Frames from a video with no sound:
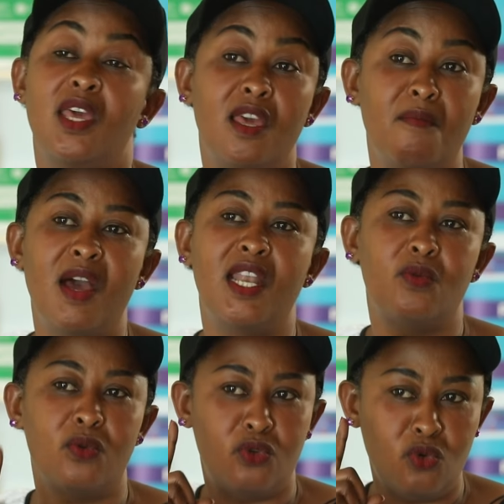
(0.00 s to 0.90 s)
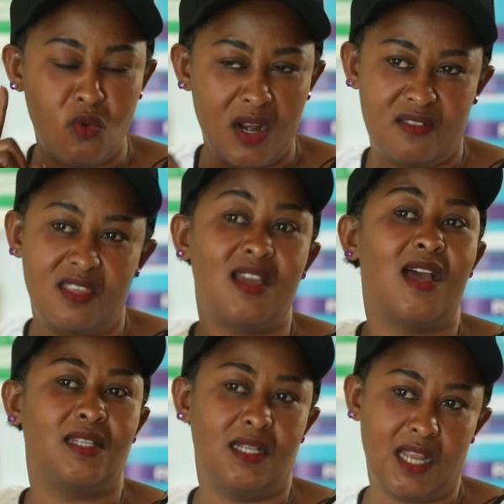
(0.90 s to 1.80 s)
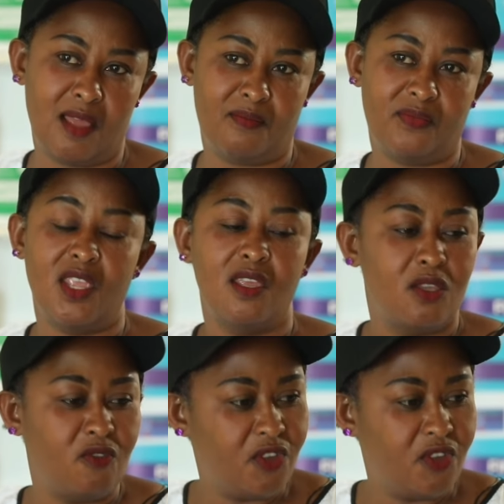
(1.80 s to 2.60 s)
A man will do one thing at a time. You